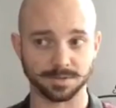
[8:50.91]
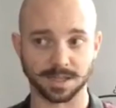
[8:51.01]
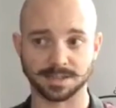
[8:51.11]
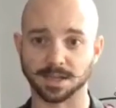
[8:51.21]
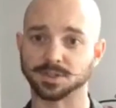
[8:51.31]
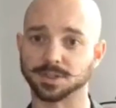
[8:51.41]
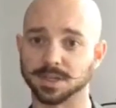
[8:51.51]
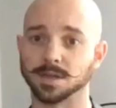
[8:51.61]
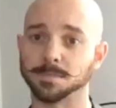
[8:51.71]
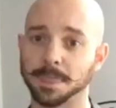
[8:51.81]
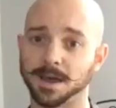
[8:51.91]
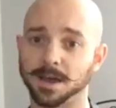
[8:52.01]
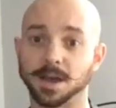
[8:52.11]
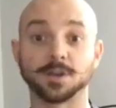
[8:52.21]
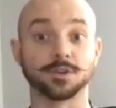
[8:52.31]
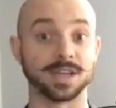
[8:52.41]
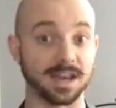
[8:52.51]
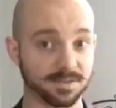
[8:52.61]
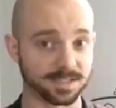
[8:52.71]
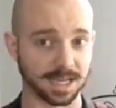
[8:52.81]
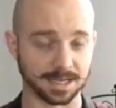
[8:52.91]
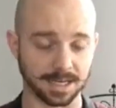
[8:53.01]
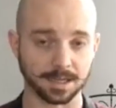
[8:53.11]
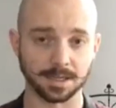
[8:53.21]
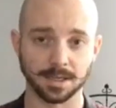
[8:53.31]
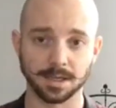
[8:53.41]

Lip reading: that's actually a creative technique,